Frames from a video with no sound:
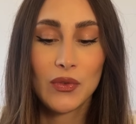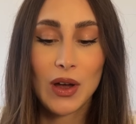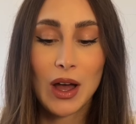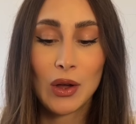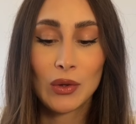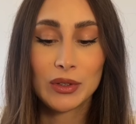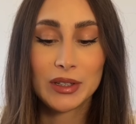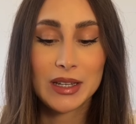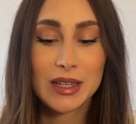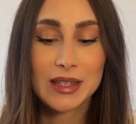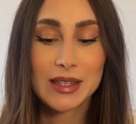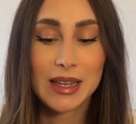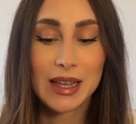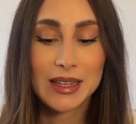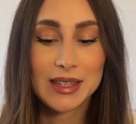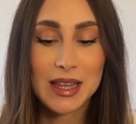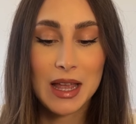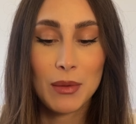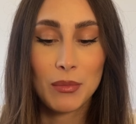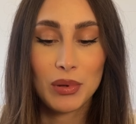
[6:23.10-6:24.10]
found this
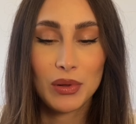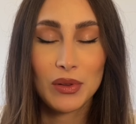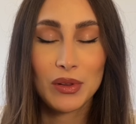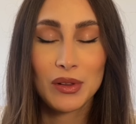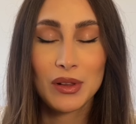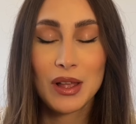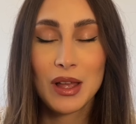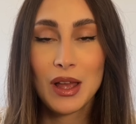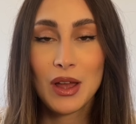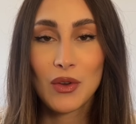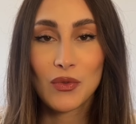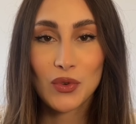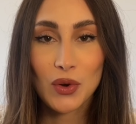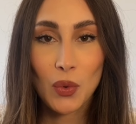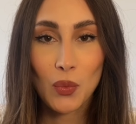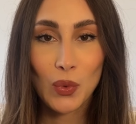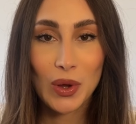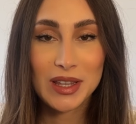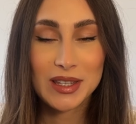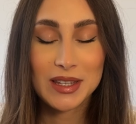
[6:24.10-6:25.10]
example
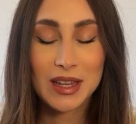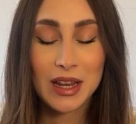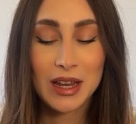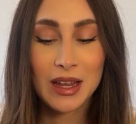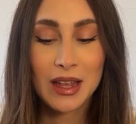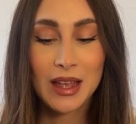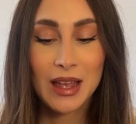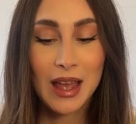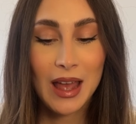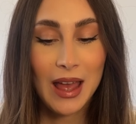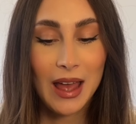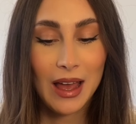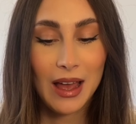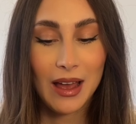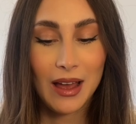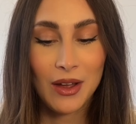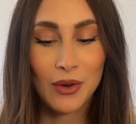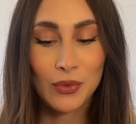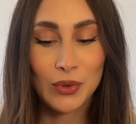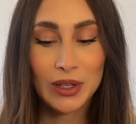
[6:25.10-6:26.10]
from Wednesday
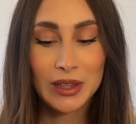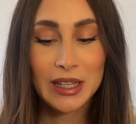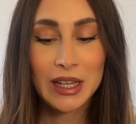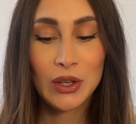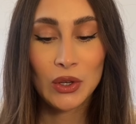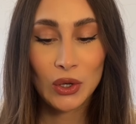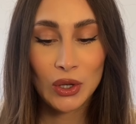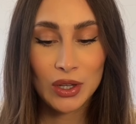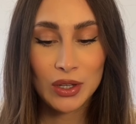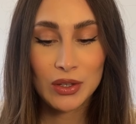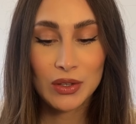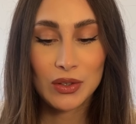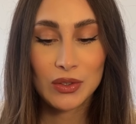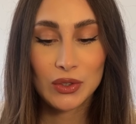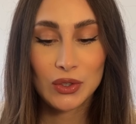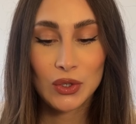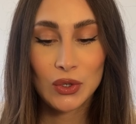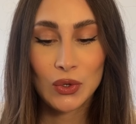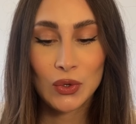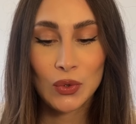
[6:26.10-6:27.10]
really good
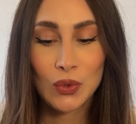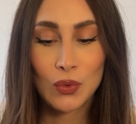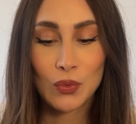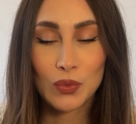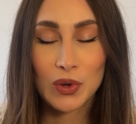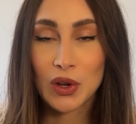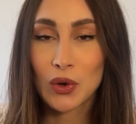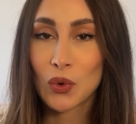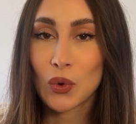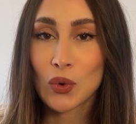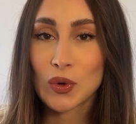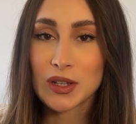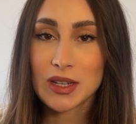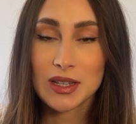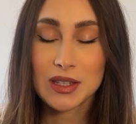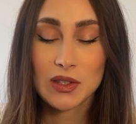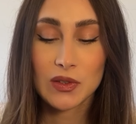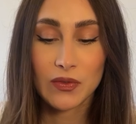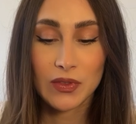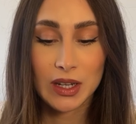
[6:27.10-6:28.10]
to record
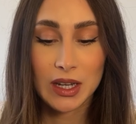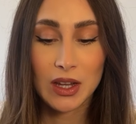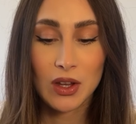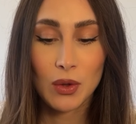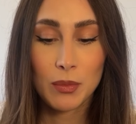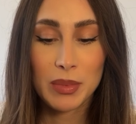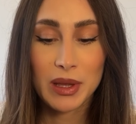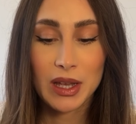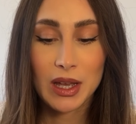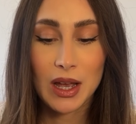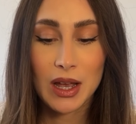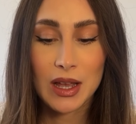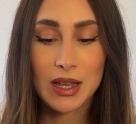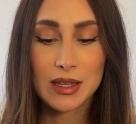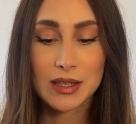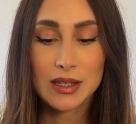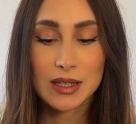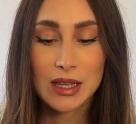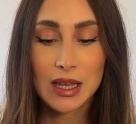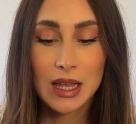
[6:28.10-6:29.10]
this video,
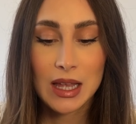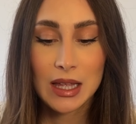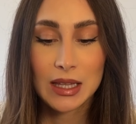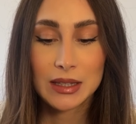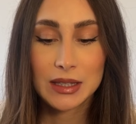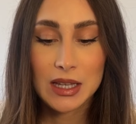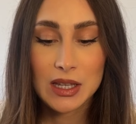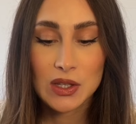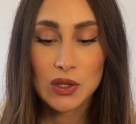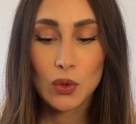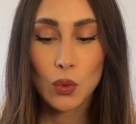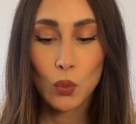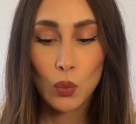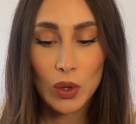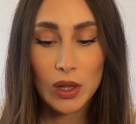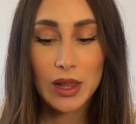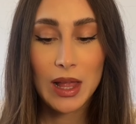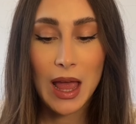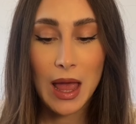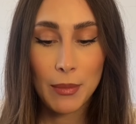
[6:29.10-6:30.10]
because this
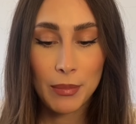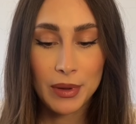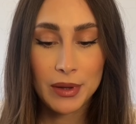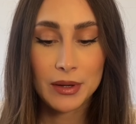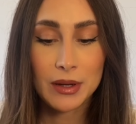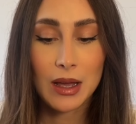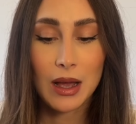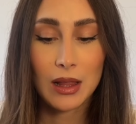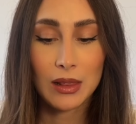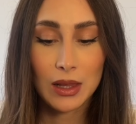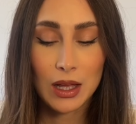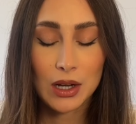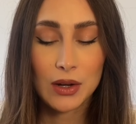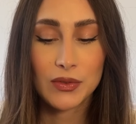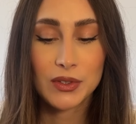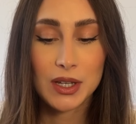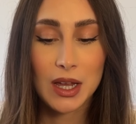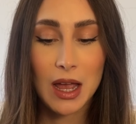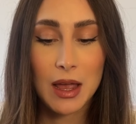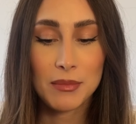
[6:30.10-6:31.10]
will happen a lot
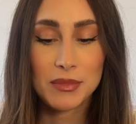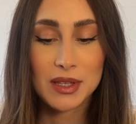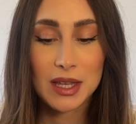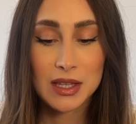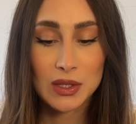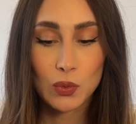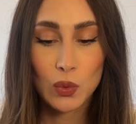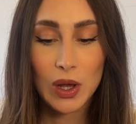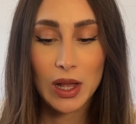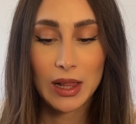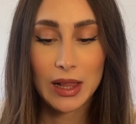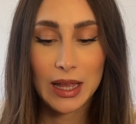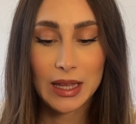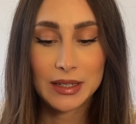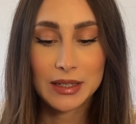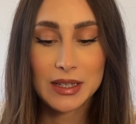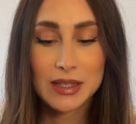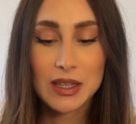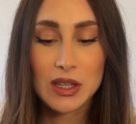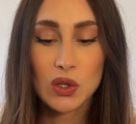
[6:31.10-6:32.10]
of times as well.
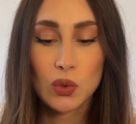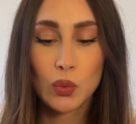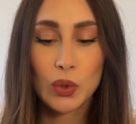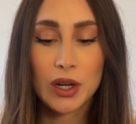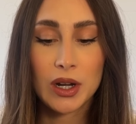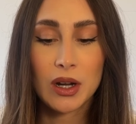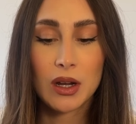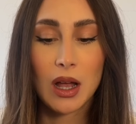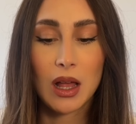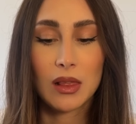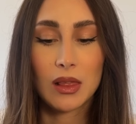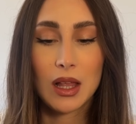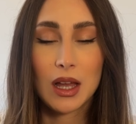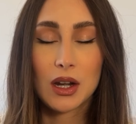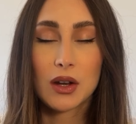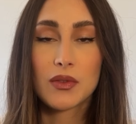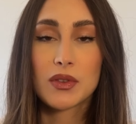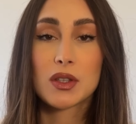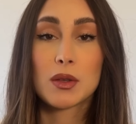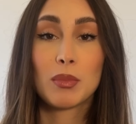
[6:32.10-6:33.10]
And this is where a
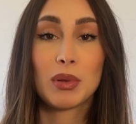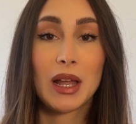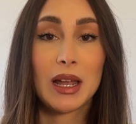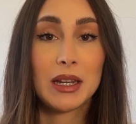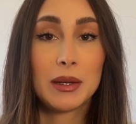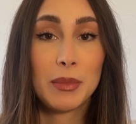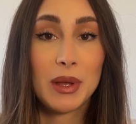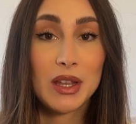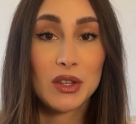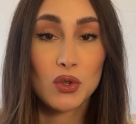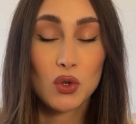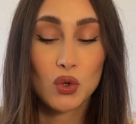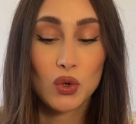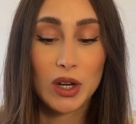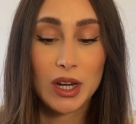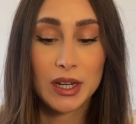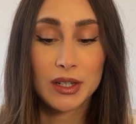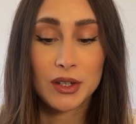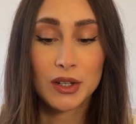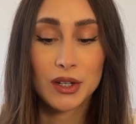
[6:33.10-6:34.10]
lot of supply and demand
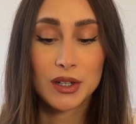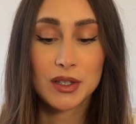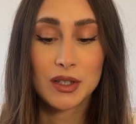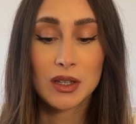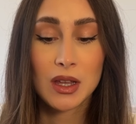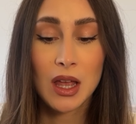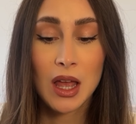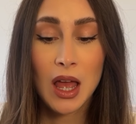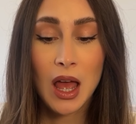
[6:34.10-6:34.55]
traders